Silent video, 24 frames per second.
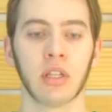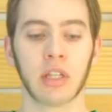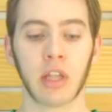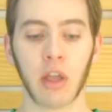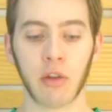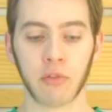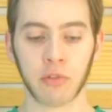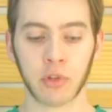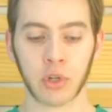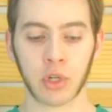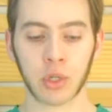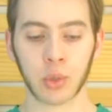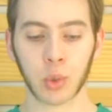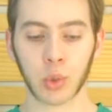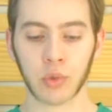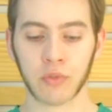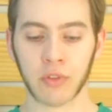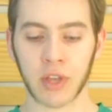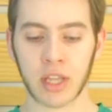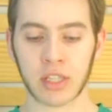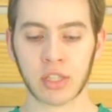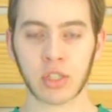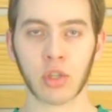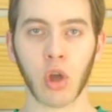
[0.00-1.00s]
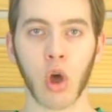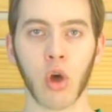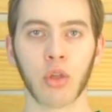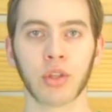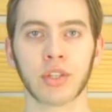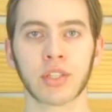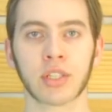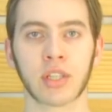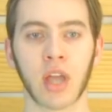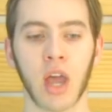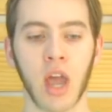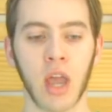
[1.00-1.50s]
Now if you're going to invest all
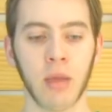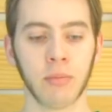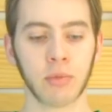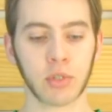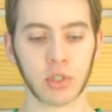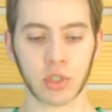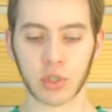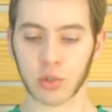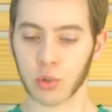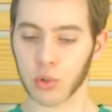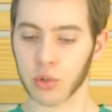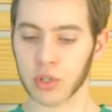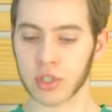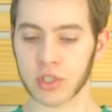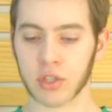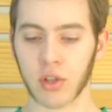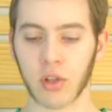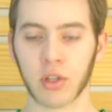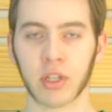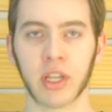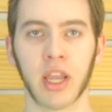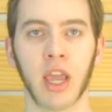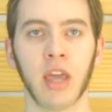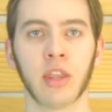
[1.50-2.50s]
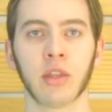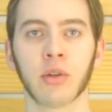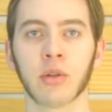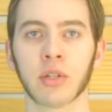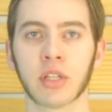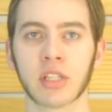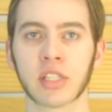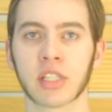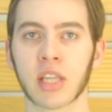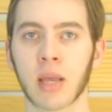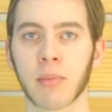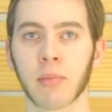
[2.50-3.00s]
this time to screw this all together
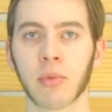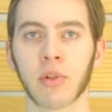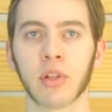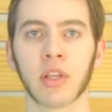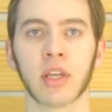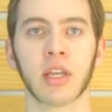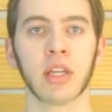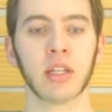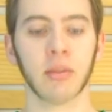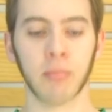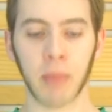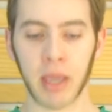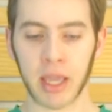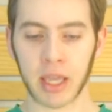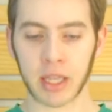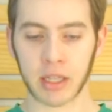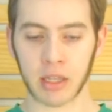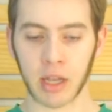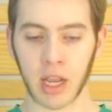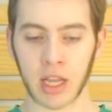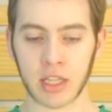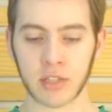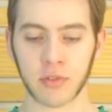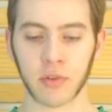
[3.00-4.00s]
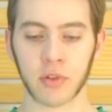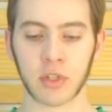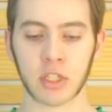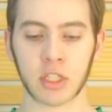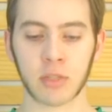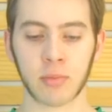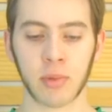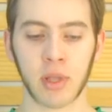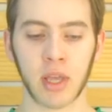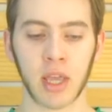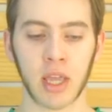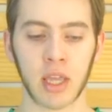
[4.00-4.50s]
and assemble it, make it nice for
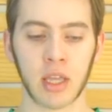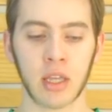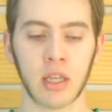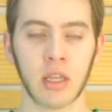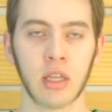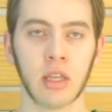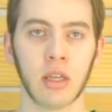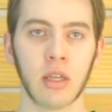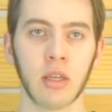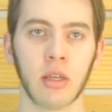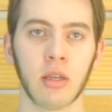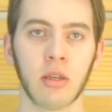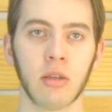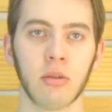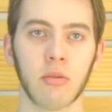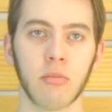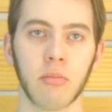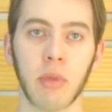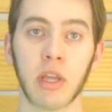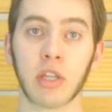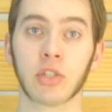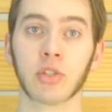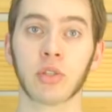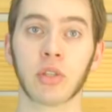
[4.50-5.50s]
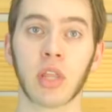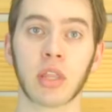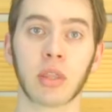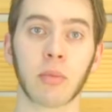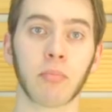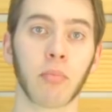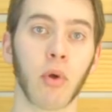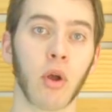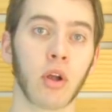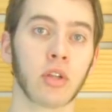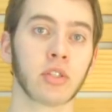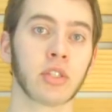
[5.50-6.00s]
display, make sure that the
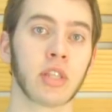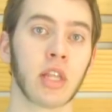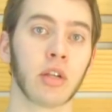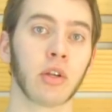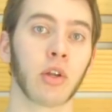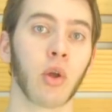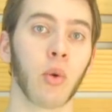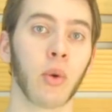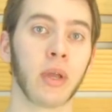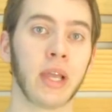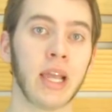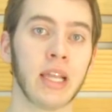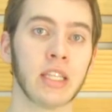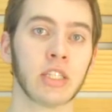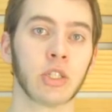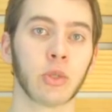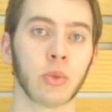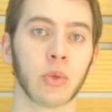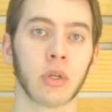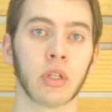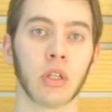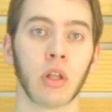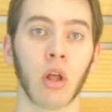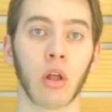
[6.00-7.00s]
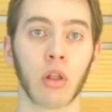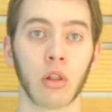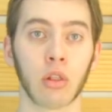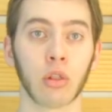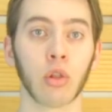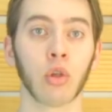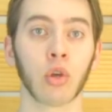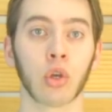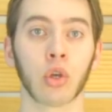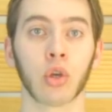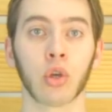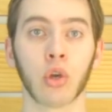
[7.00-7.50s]
parts that are going into it
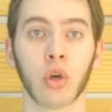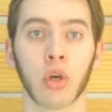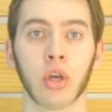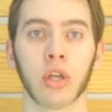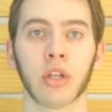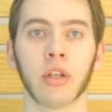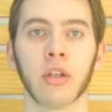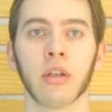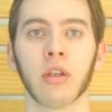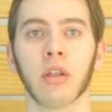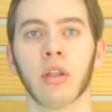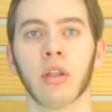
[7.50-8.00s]
look good.